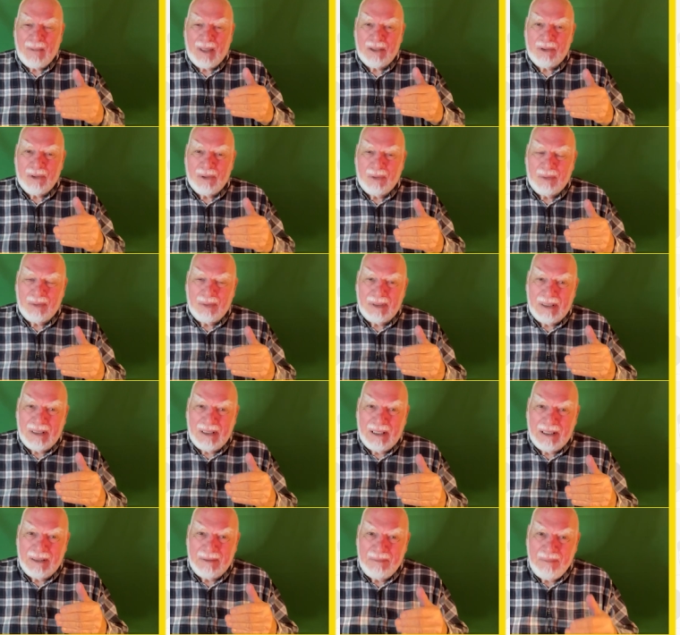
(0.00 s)

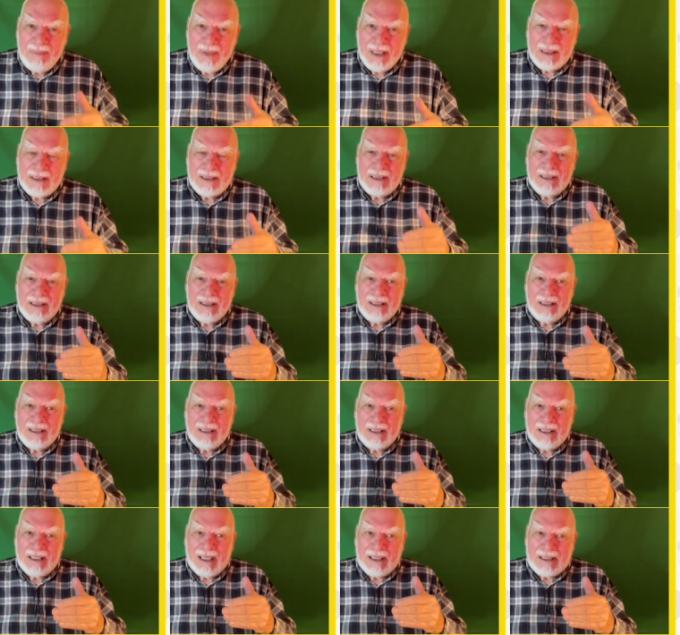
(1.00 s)

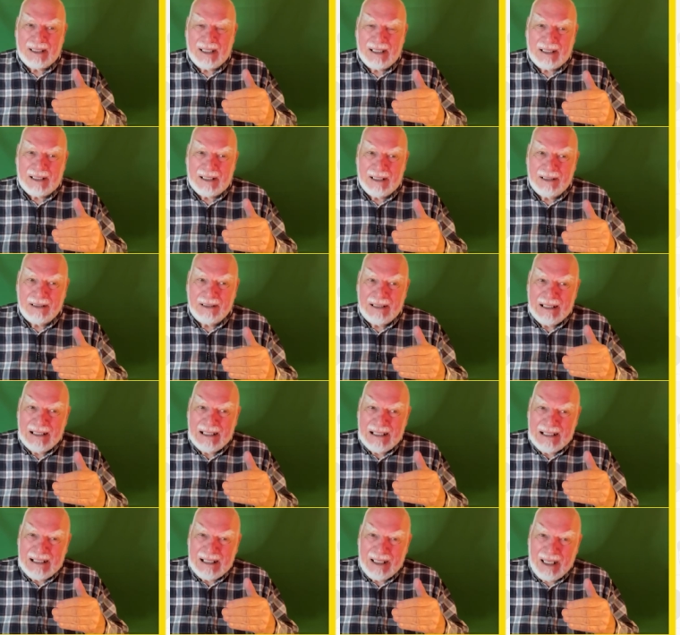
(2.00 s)
that they can
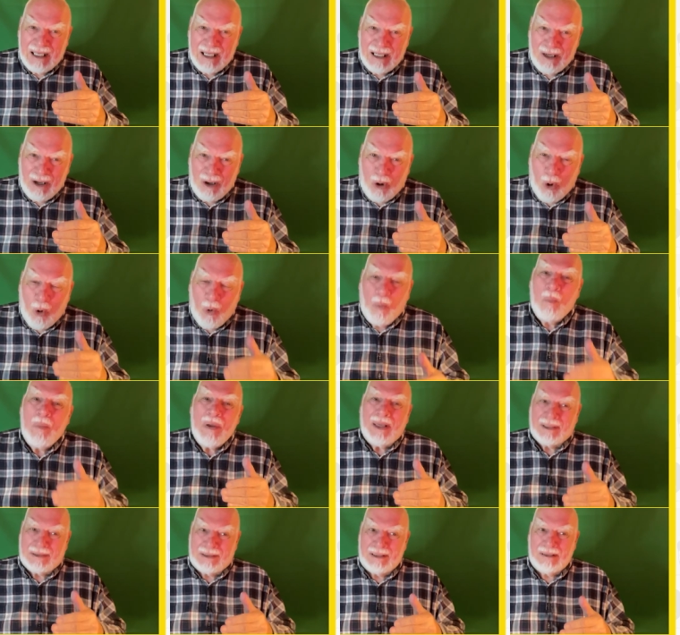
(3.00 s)

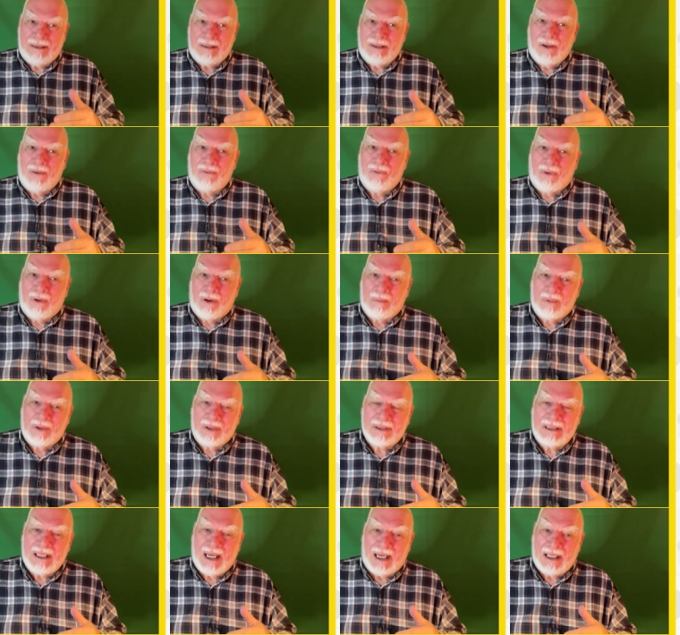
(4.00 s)
omit the
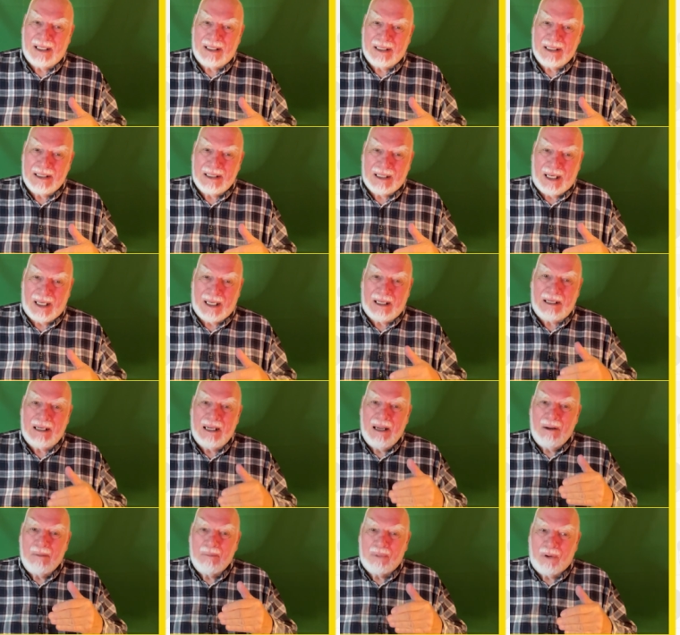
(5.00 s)
formal titles like
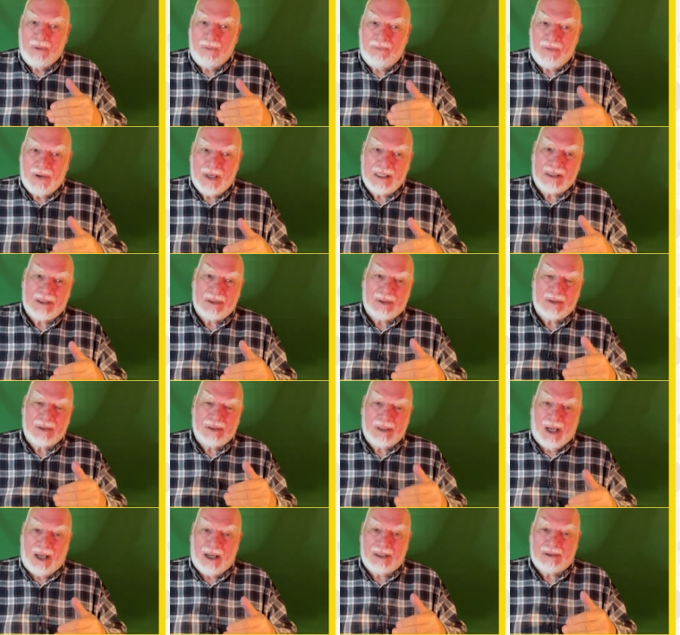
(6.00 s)
professor,
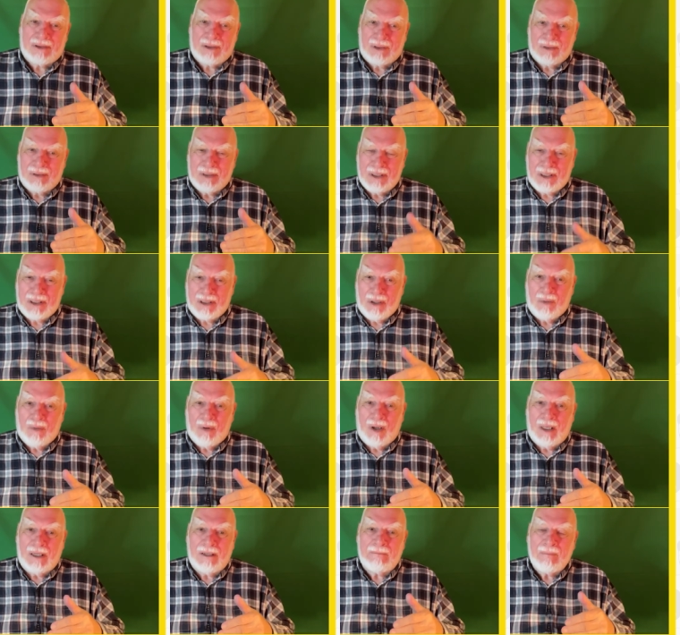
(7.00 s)
doctor, and so
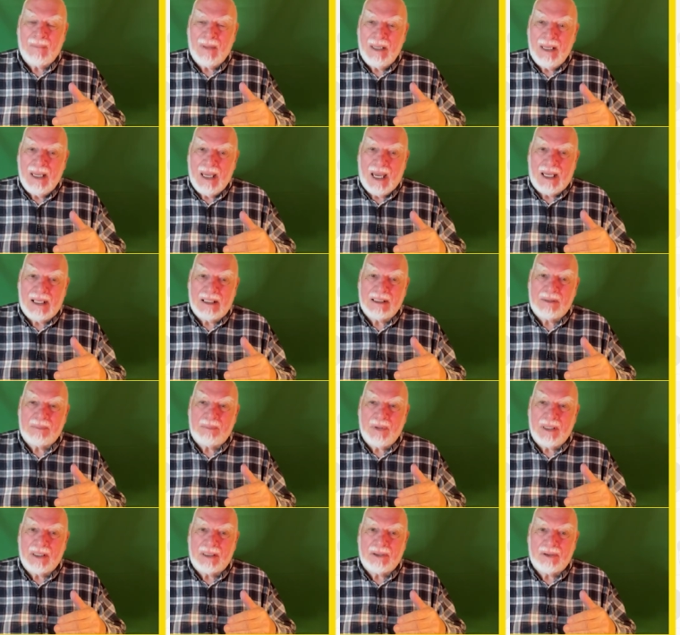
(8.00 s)
on, and
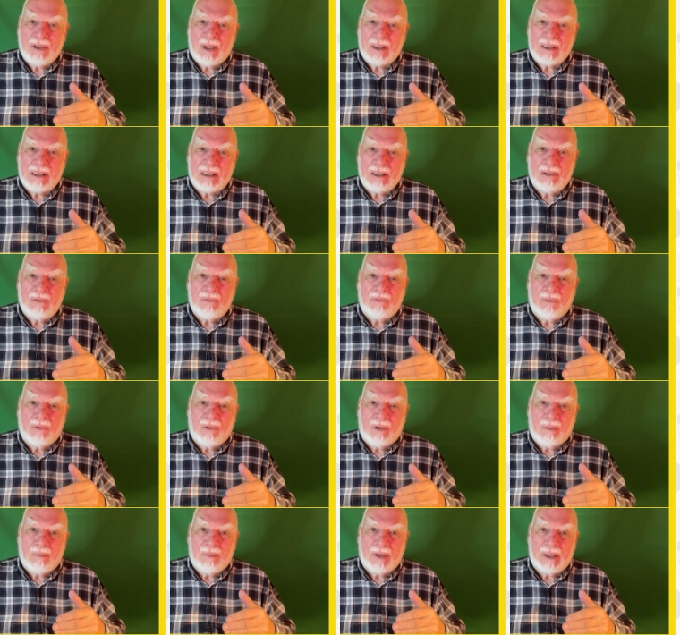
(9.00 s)
speak just
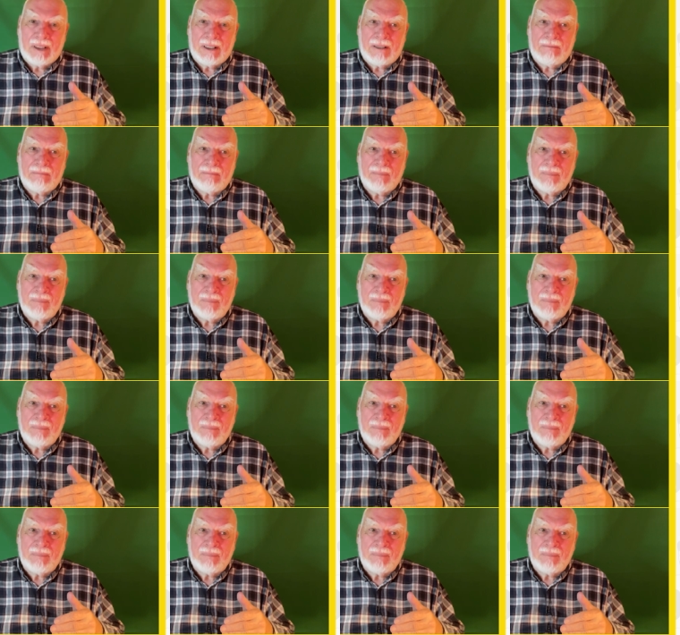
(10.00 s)
informally.